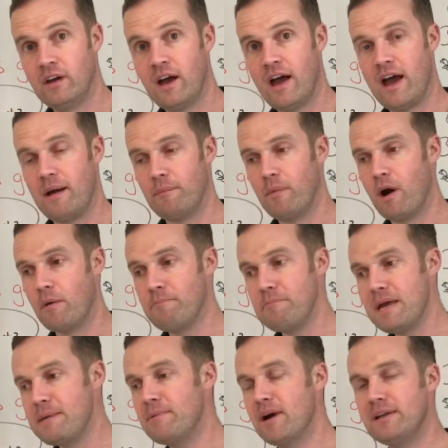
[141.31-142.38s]
And
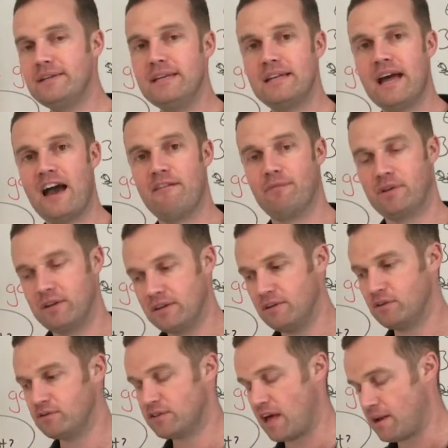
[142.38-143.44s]
maybe I did have, but I didn't
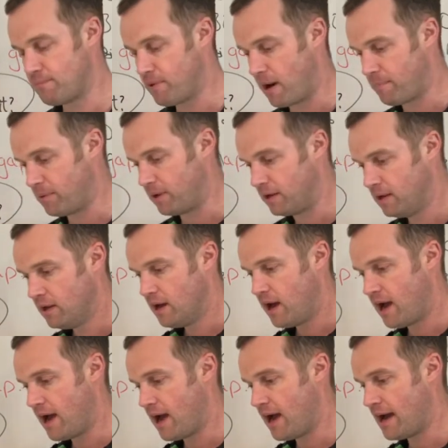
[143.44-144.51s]
understand it properly.
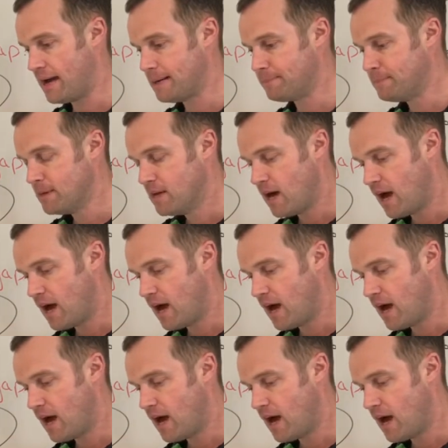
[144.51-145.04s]
And